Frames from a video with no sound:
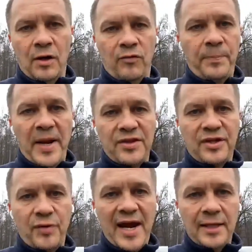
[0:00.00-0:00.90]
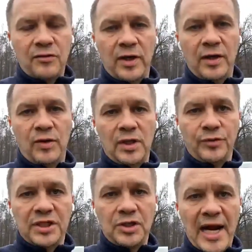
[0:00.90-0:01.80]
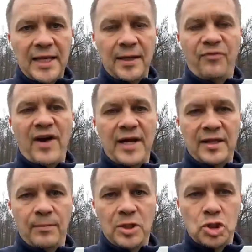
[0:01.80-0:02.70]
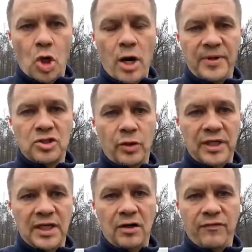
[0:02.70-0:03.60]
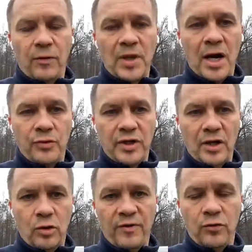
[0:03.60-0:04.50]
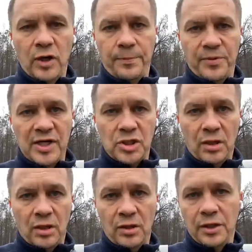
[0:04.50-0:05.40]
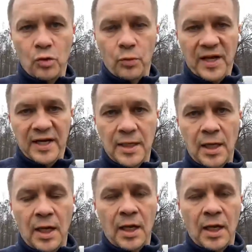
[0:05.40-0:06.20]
we pay the rent, we will retrain them, find them a job, and so in a year from now they'll be fully operational in a new place.